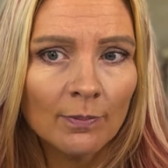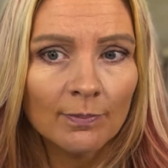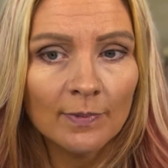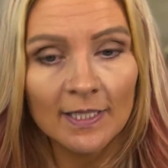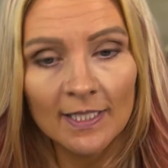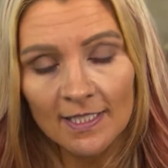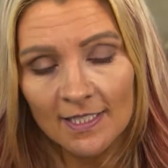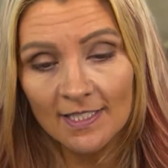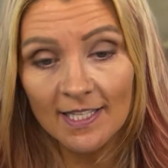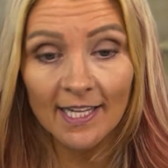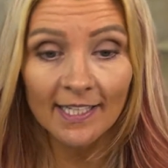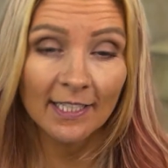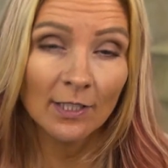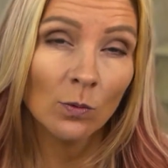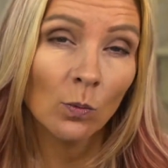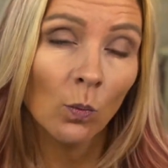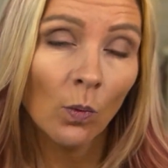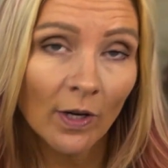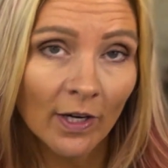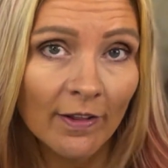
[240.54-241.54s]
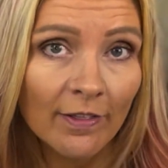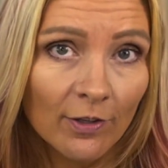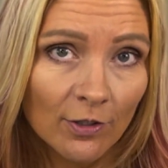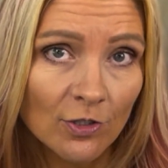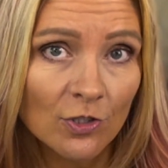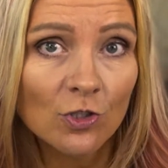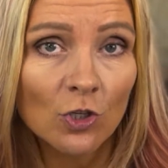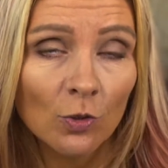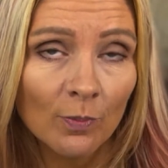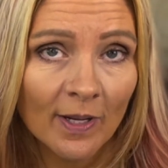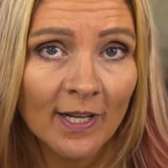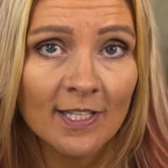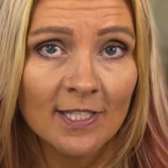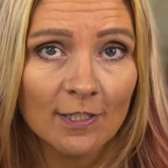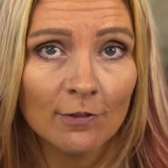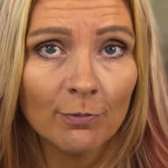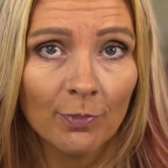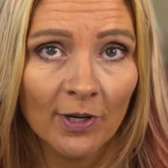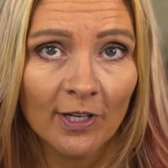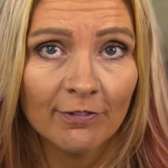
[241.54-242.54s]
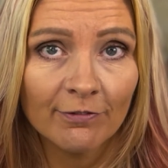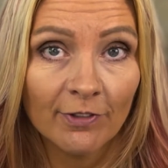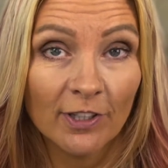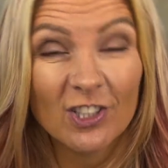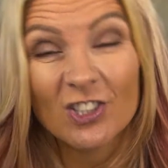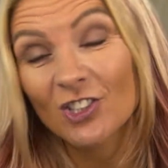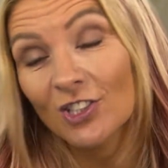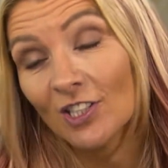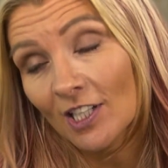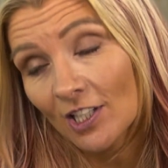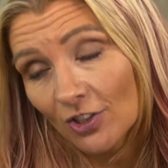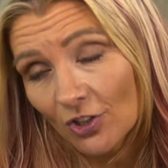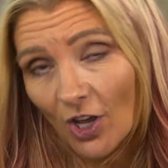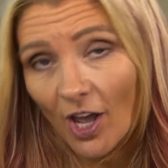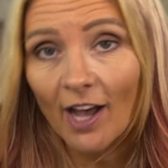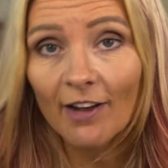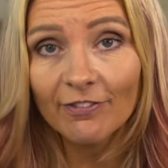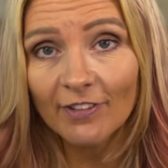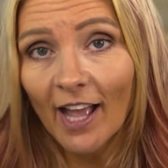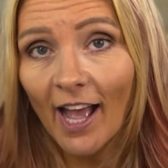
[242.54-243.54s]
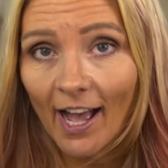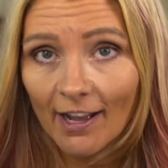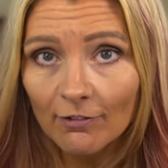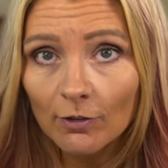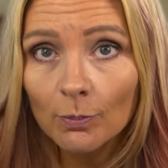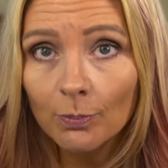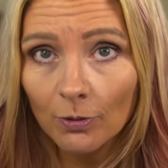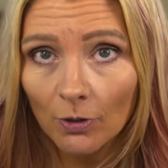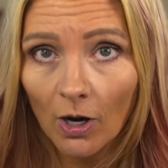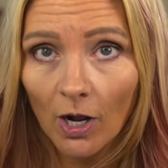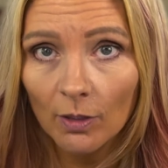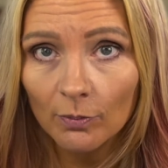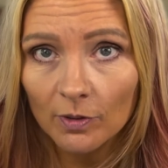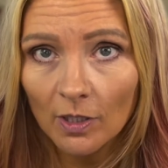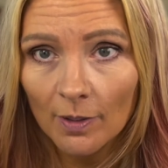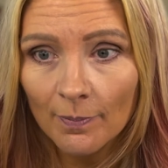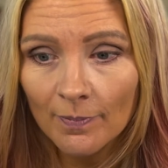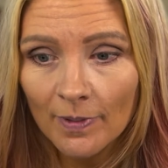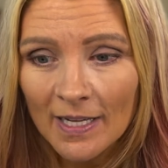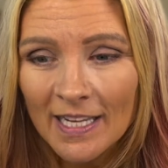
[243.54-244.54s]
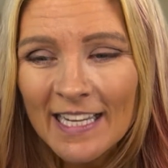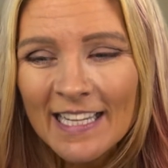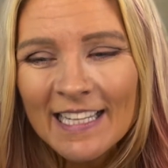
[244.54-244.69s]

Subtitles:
means that in one of those domains of brain functioning, you have to have a problem.